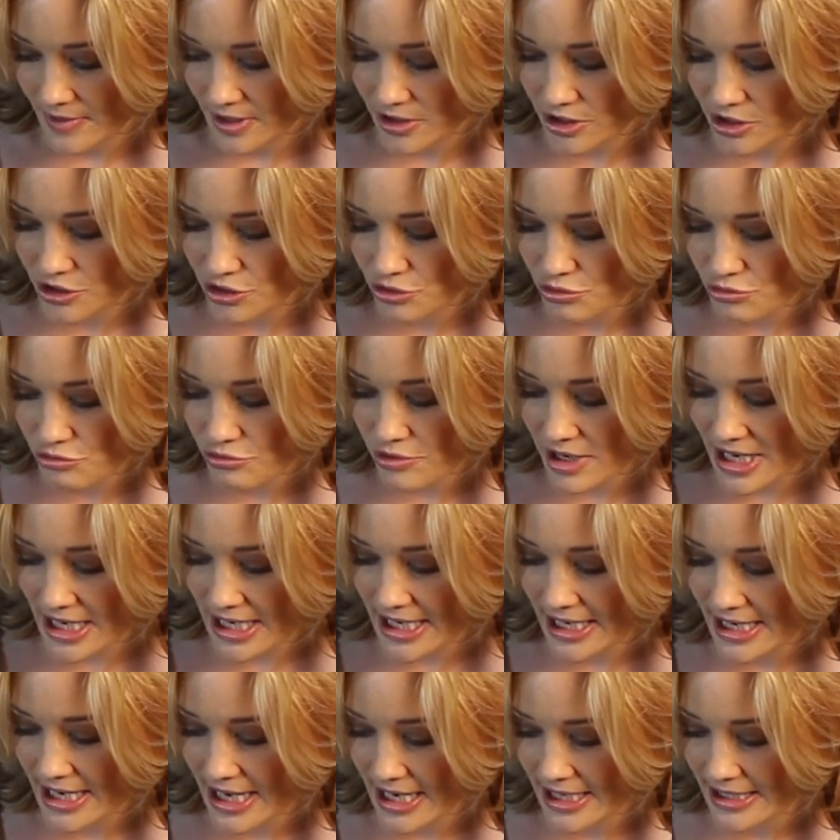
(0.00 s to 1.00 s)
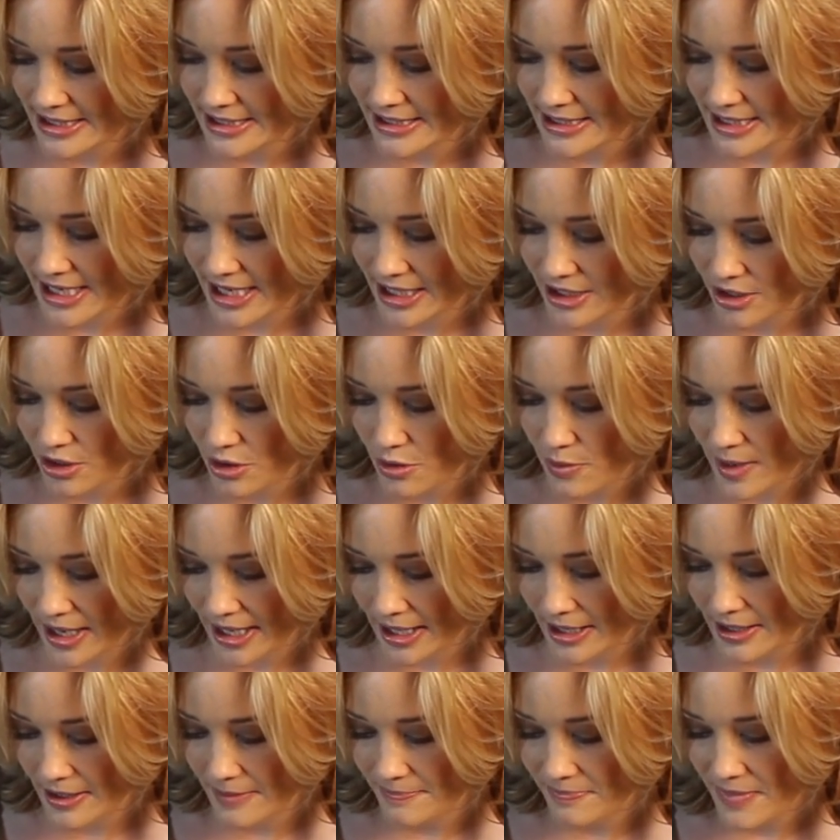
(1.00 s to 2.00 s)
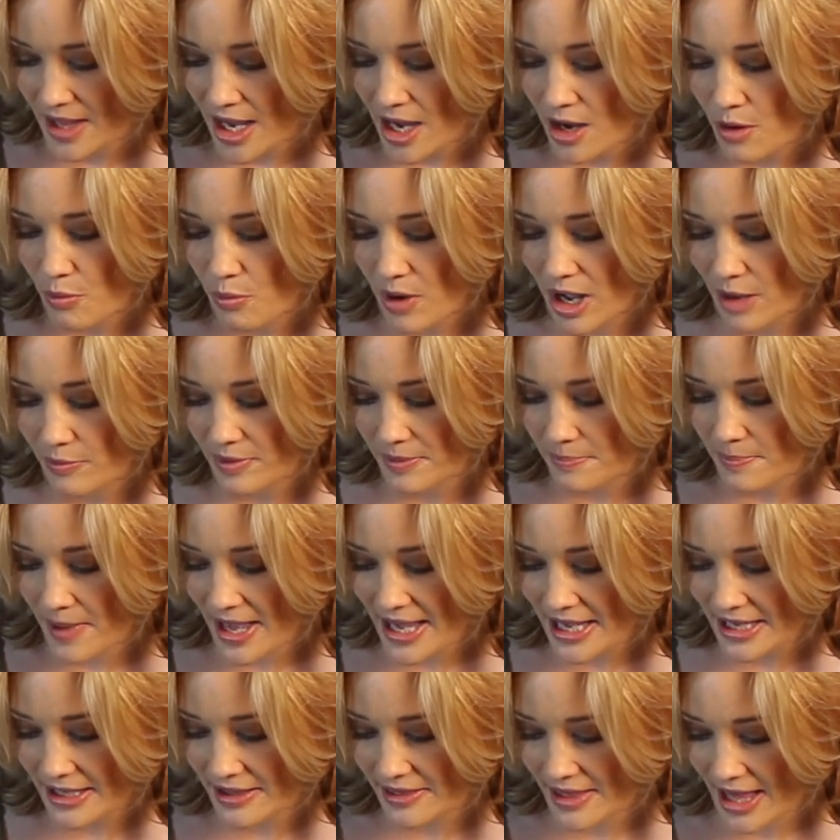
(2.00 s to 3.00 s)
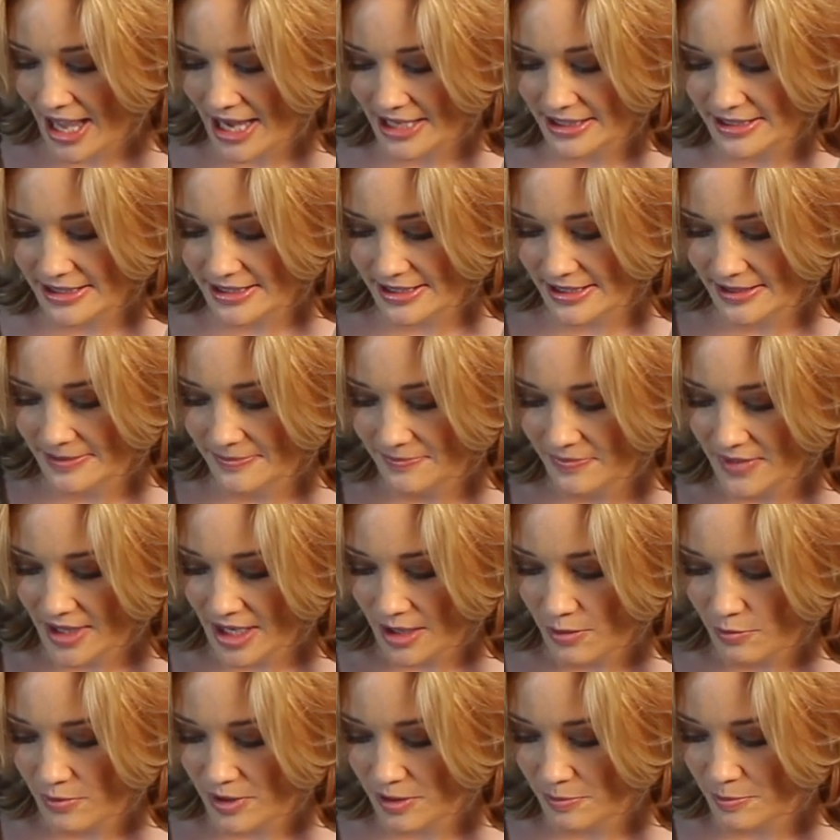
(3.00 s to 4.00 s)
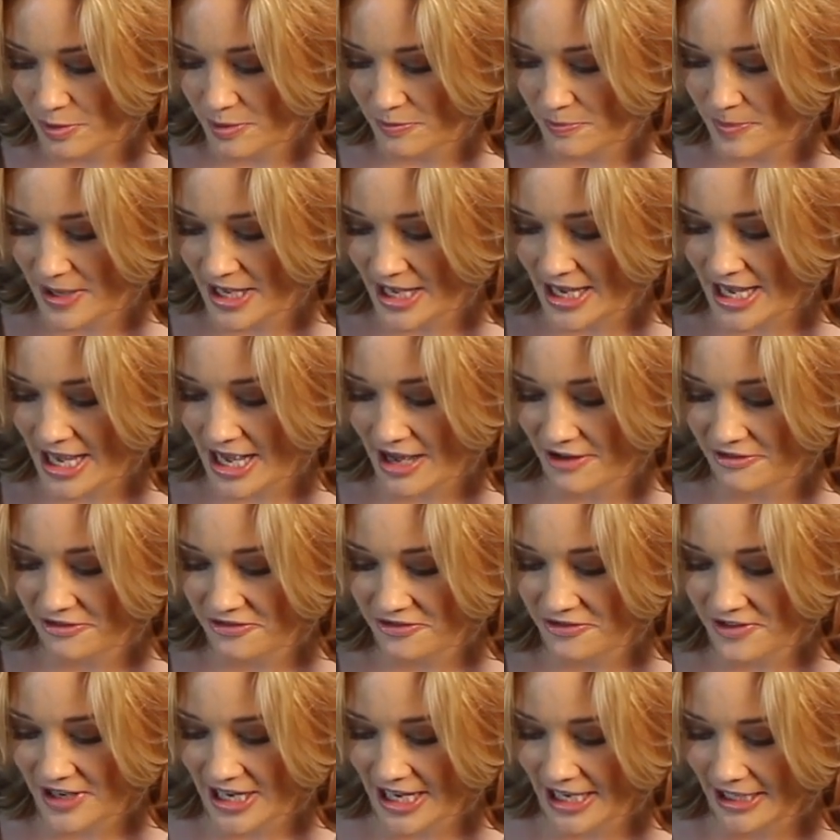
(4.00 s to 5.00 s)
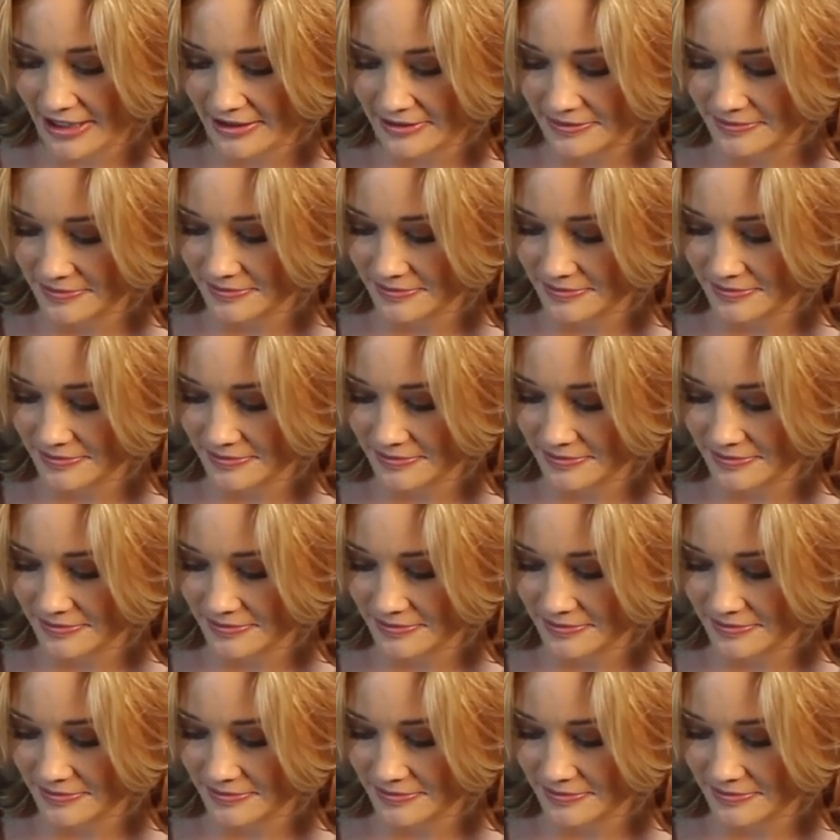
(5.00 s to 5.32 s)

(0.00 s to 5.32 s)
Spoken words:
So it's really nice and quick. While we bake that, we'll prepare our filling.